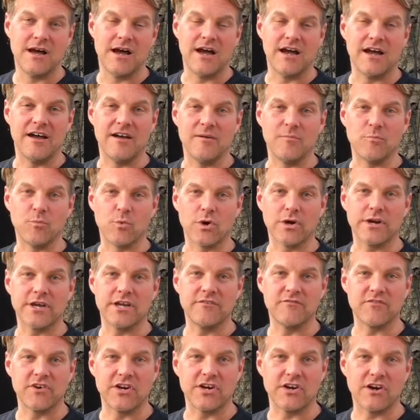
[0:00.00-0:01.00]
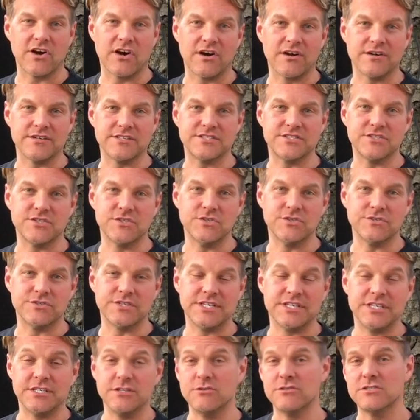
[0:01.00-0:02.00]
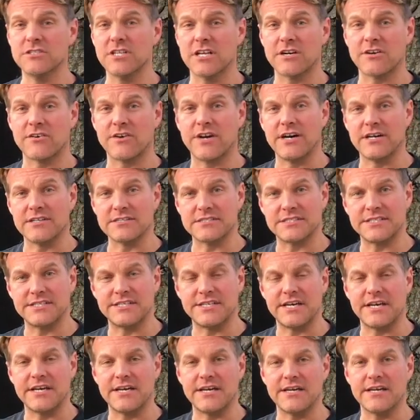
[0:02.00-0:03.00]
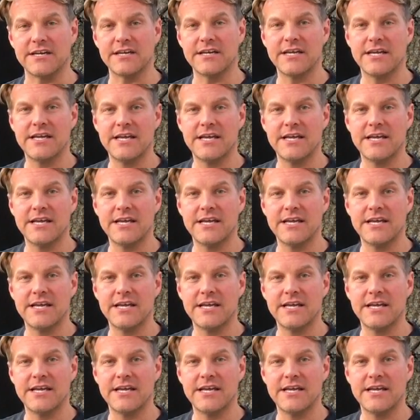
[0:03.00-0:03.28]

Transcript: I'm working very hard to get a newsletter out today,